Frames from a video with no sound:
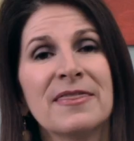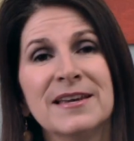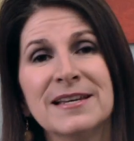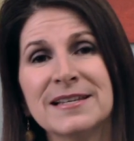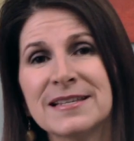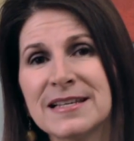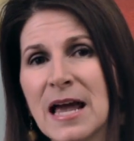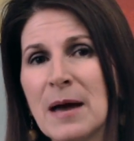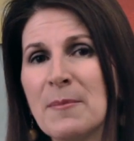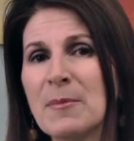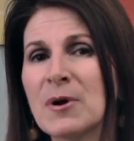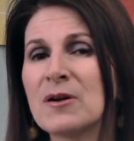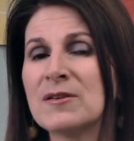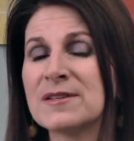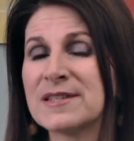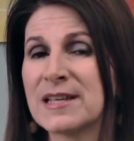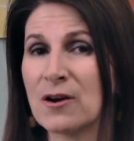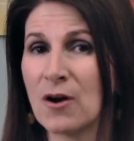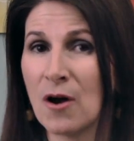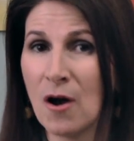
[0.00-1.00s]
These
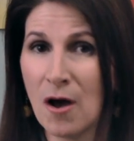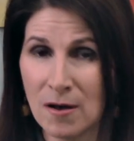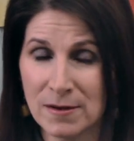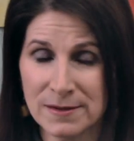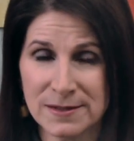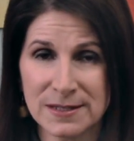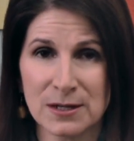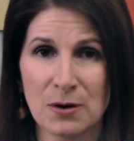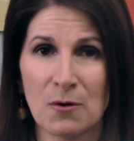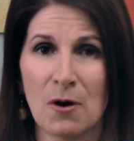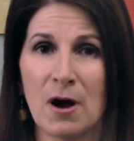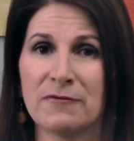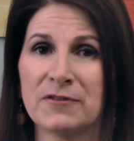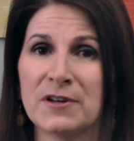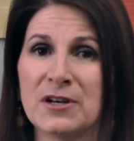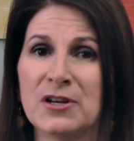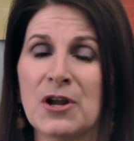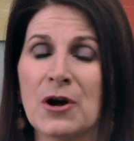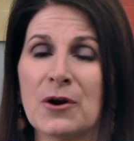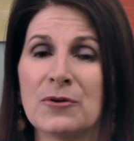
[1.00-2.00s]
chemicals are also
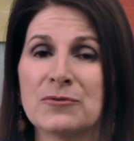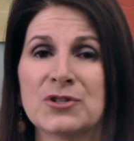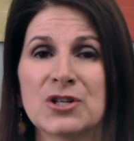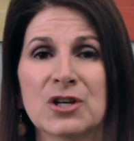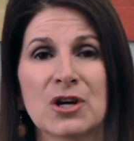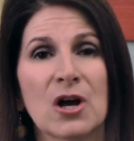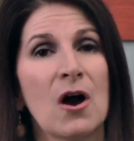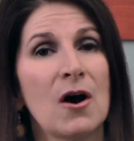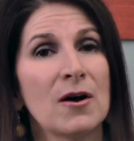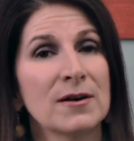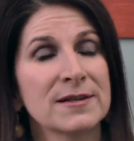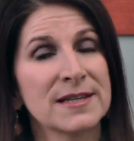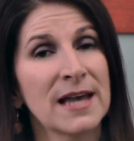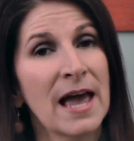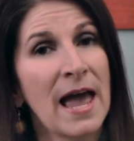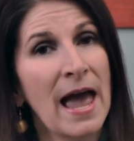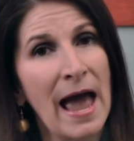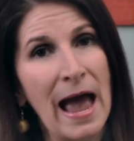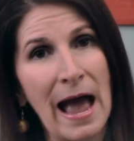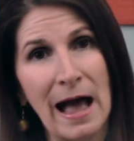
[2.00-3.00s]
often known to cause
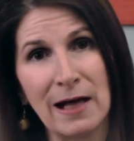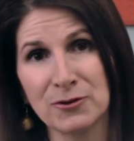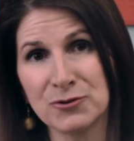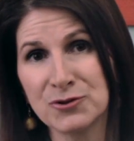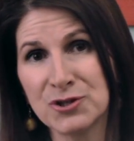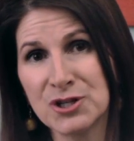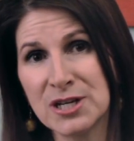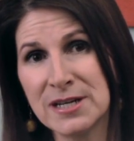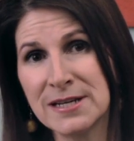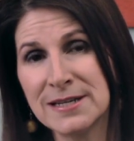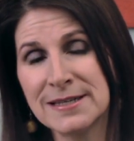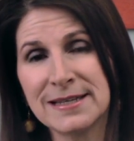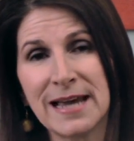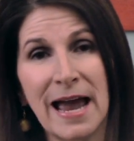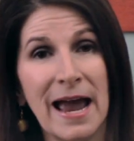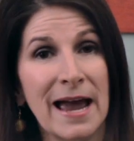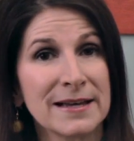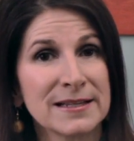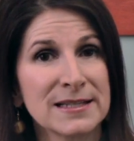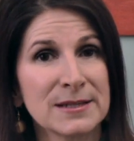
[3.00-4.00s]
allergies,
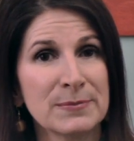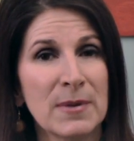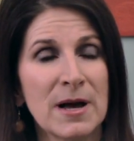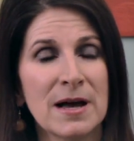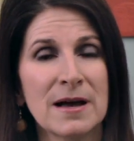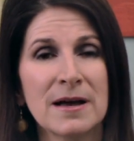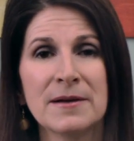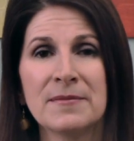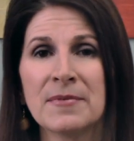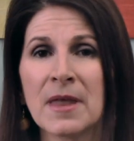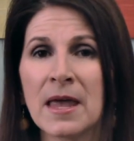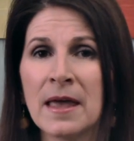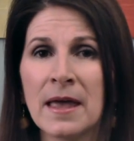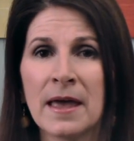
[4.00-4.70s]
asthma,